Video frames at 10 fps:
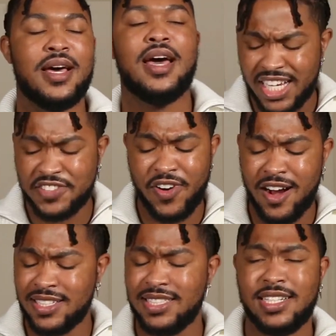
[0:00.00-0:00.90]
As far
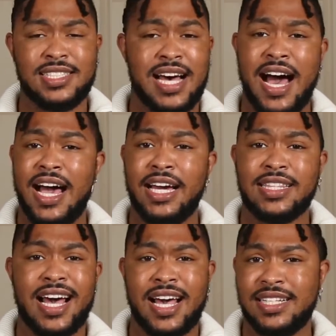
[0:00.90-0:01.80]
as the design,
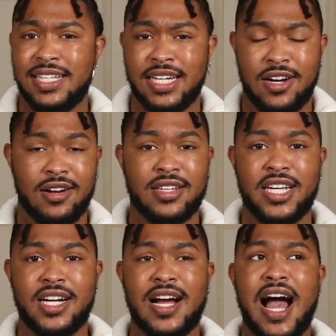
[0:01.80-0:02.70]
like I said
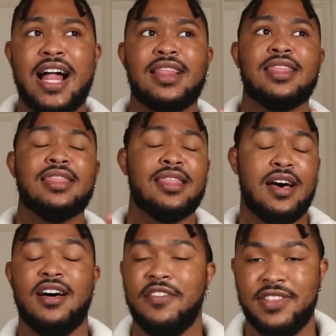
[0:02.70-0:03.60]
earlier, I
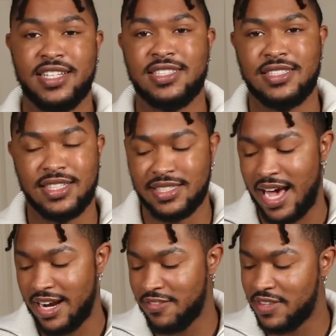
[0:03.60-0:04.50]
love this
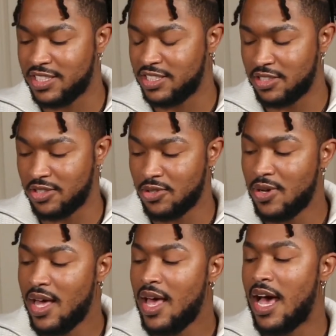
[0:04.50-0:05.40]
design of the shoe.
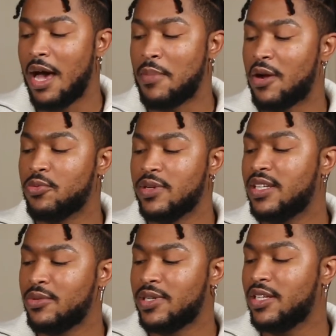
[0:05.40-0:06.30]
I
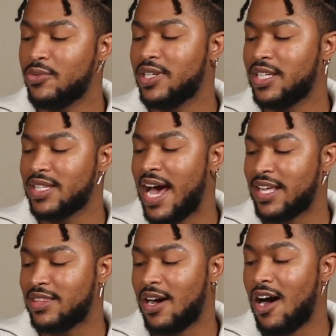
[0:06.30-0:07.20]
really
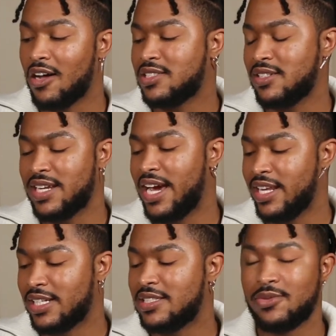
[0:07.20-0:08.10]
like the
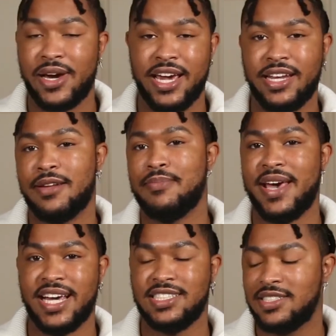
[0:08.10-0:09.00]
alternating suede and
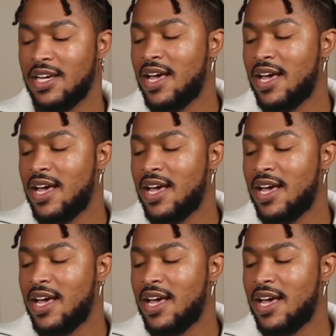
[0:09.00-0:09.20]
mesh.